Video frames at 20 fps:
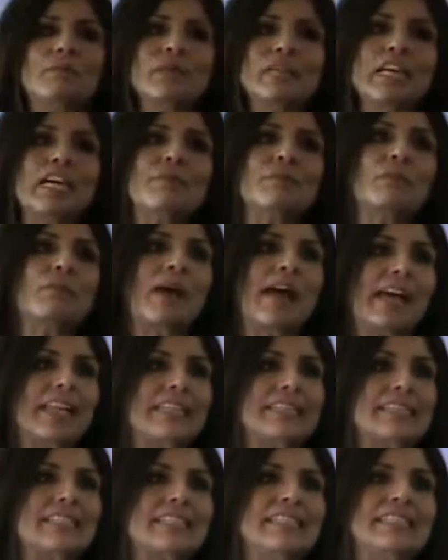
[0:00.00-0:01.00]
me, I'm a
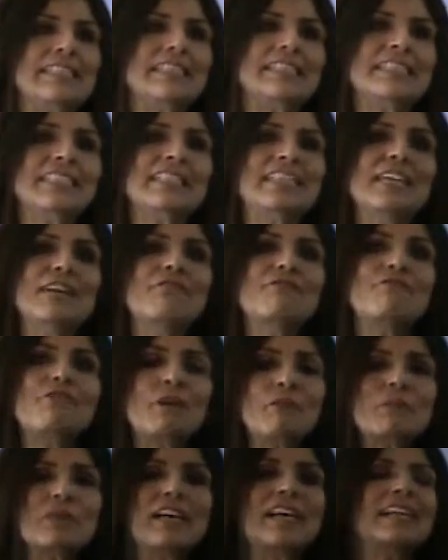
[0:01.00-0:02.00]
Palestinian
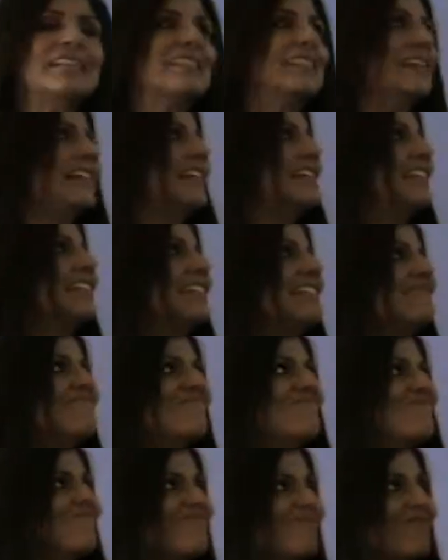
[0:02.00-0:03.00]
from Gaza.
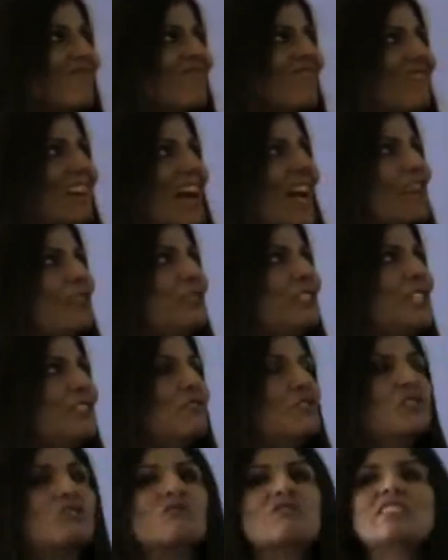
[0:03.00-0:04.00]
I couldn't
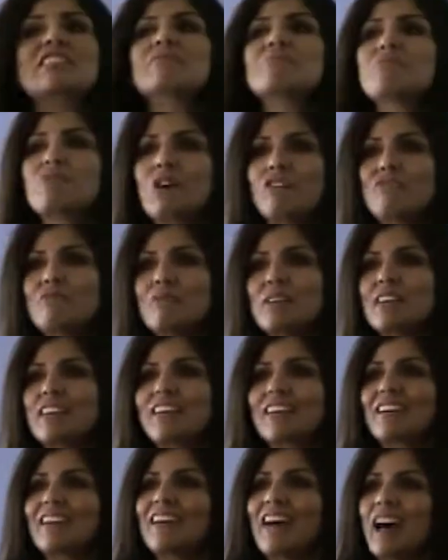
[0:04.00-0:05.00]
even dream of
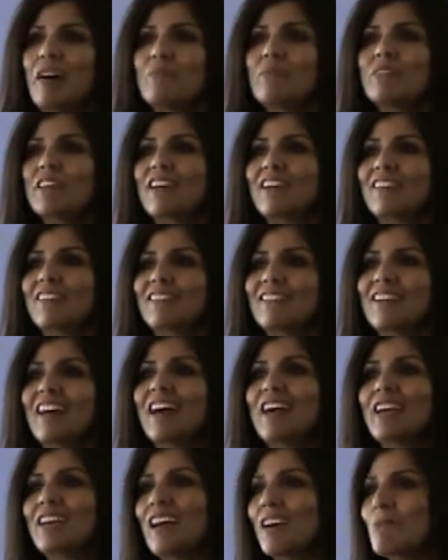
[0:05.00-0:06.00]
being up there.
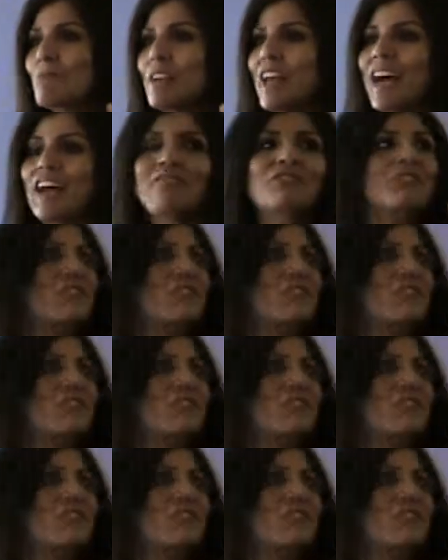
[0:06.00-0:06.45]
I would have